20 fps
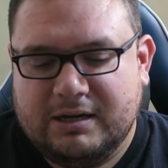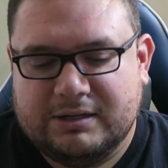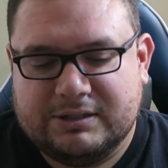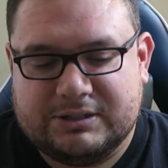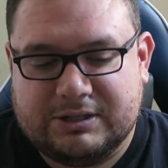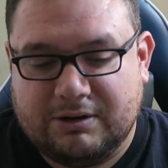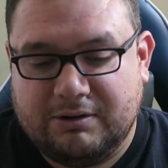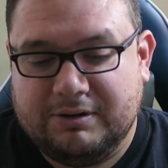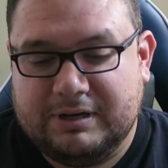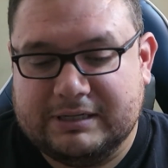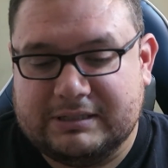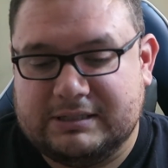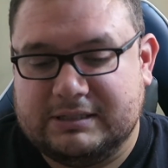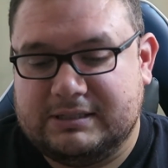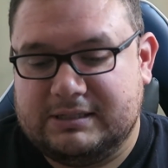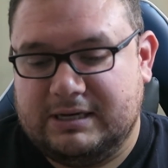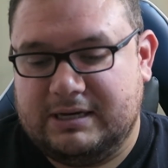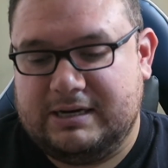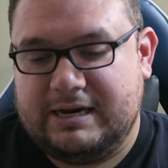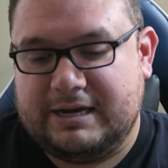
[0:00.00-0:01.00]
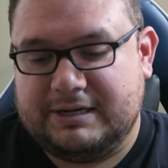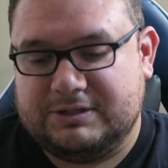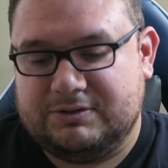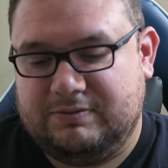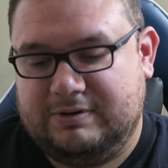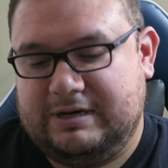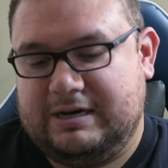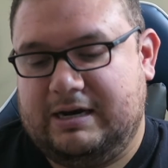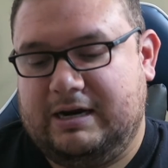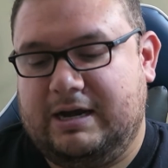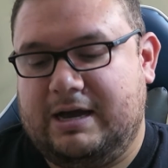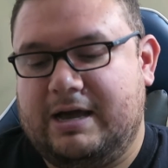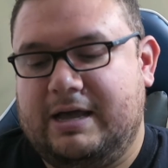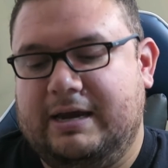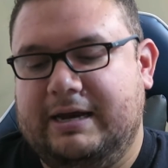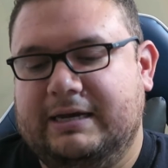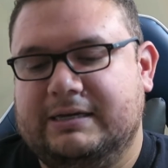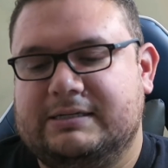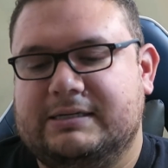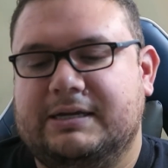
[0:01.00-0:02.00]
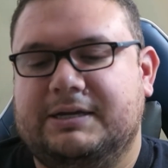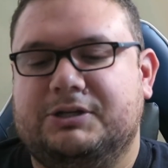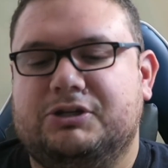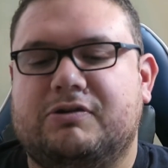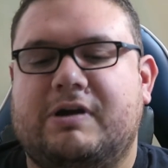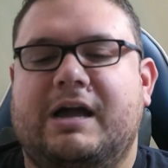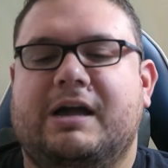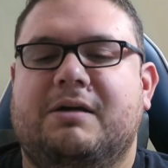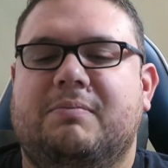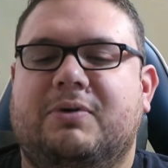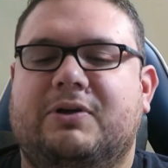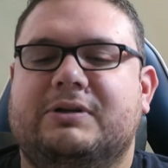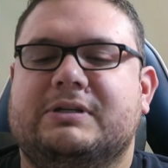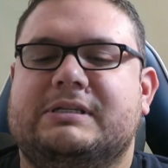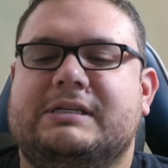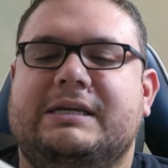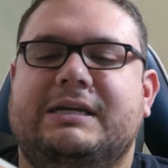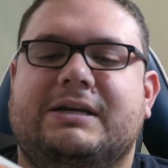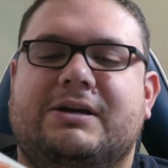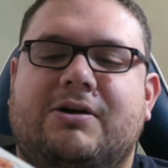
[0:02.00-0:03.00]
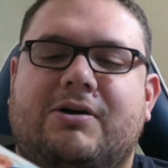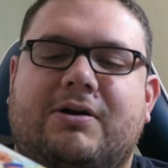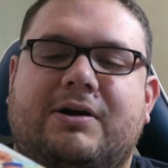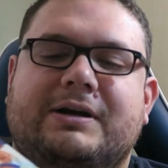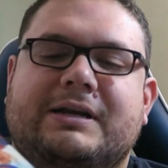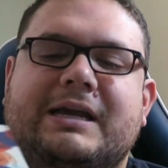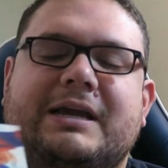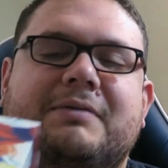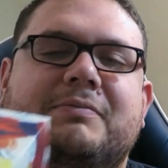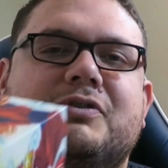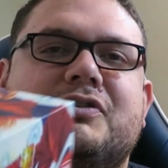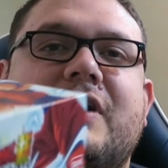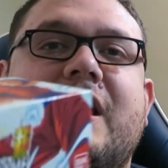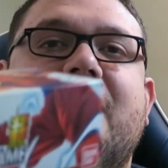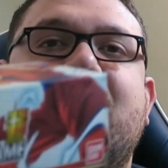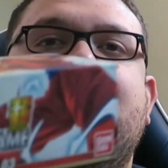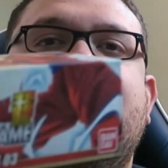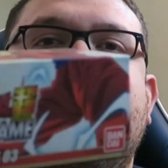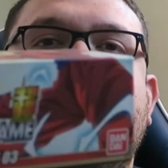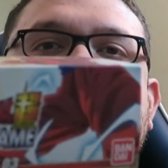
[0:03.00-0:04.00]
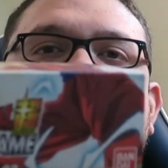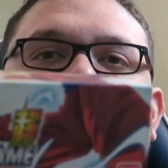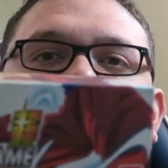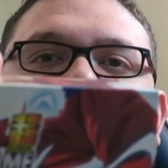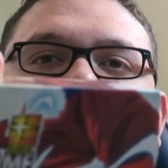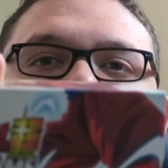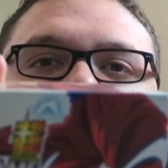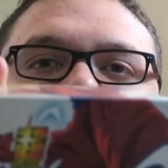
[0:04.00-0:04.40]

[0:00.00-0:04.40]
So this is the next one that I got. It's a Dragon Ball Z card game draft box number